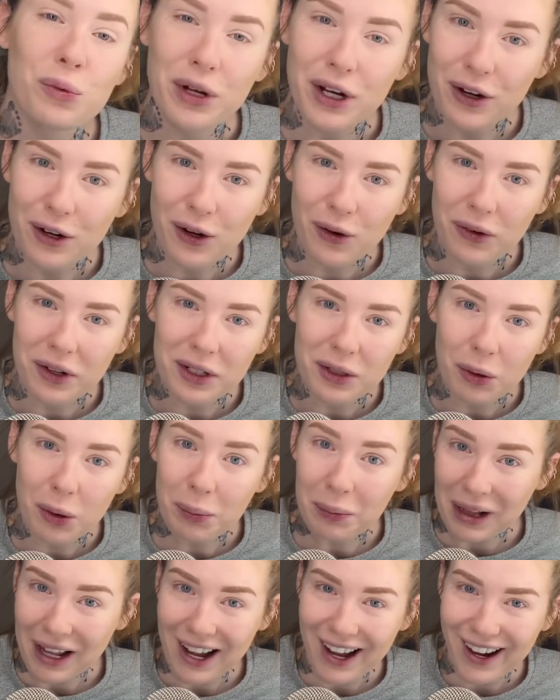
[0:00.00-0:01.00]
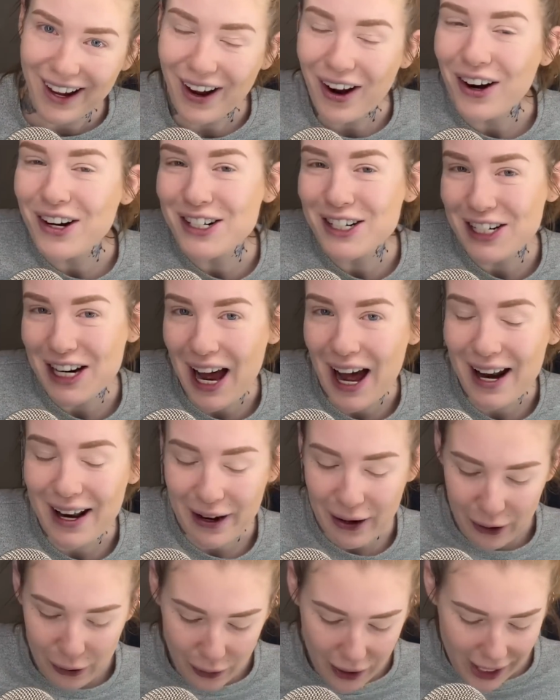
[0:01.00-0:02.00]
we are going to apply our
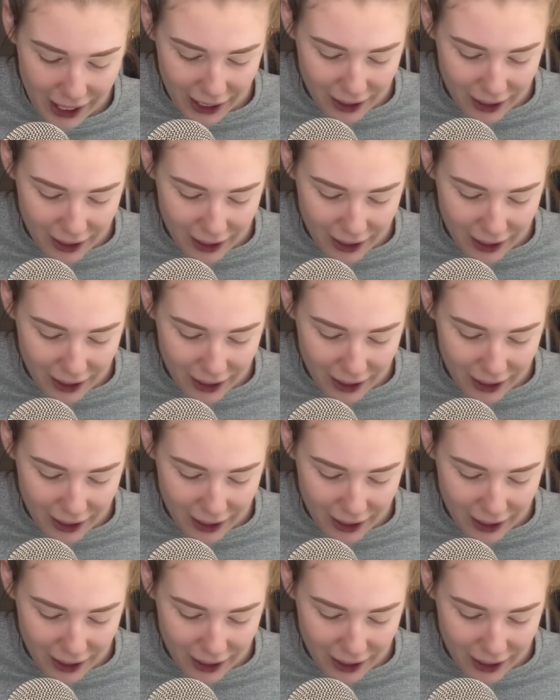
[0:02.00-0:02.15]
shadow,